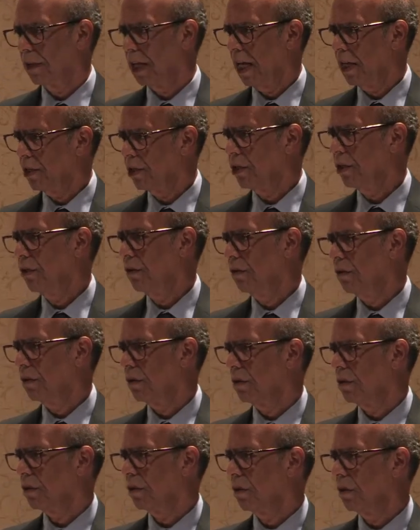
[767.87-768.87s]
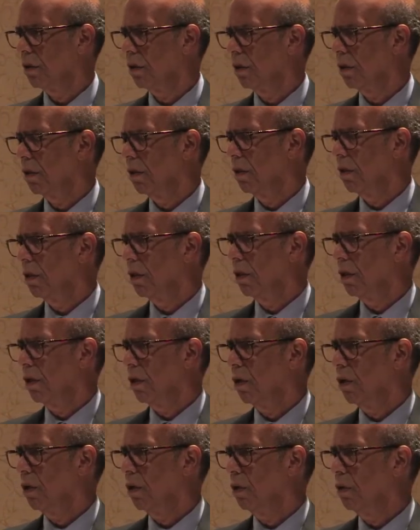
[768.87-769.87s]
and students
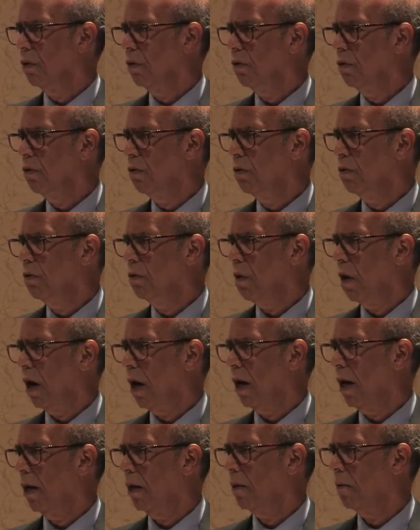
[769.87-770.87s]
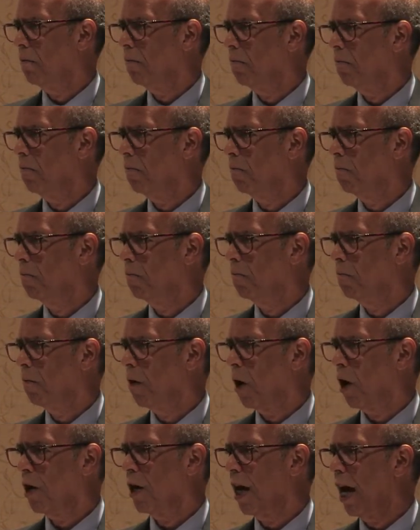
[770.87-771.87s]
who uh,
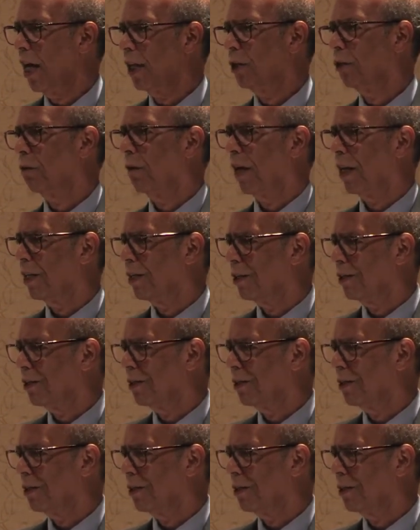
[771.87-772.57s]
are not threatened,